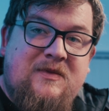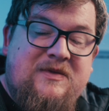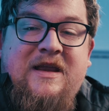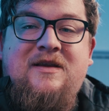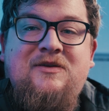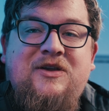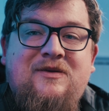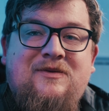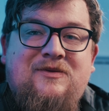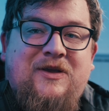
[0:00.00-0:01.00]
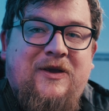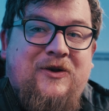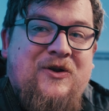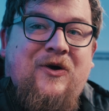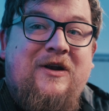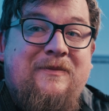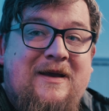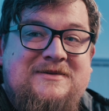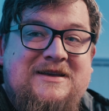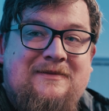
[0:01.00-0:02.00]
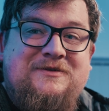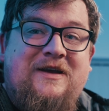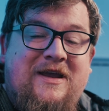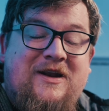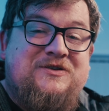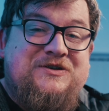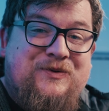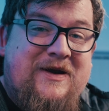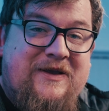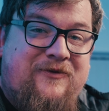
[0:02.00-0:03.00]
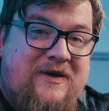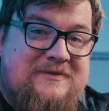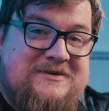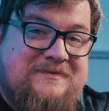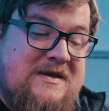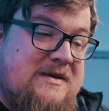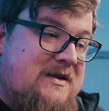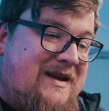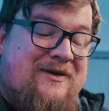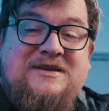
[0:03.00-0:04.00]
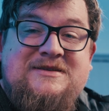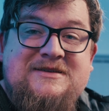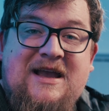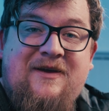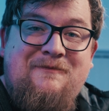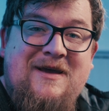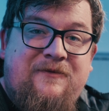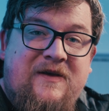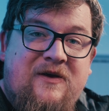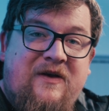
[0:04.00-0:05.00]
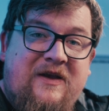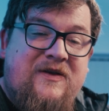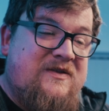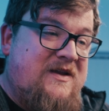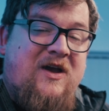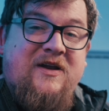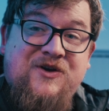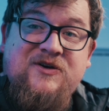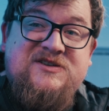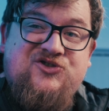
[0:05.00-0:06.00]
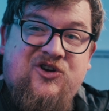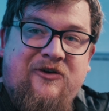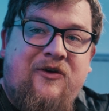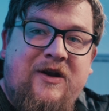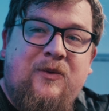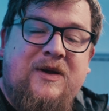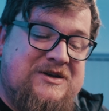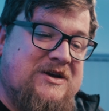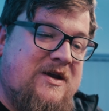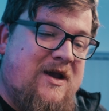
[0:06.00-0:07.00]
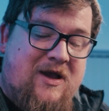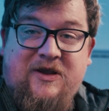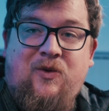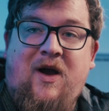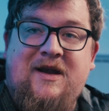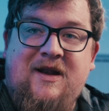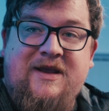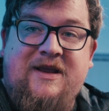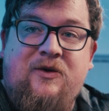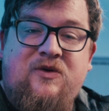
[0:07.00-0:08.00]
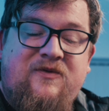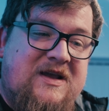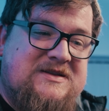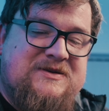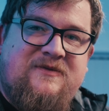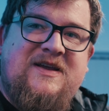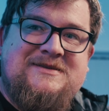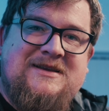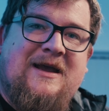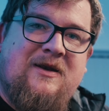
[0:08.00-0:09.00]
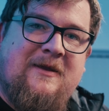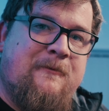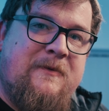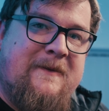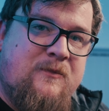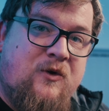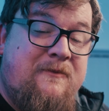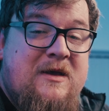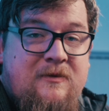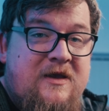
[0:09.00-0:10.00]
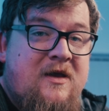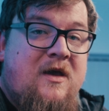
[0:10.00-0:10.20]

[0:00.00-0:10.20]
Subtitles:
then you're not going to be able to capture it in 120 frames. Now, this does have the benefit of having the like NOS trigger on it, which I quite like, and I would have liked to have tested out a little bit more. Maybe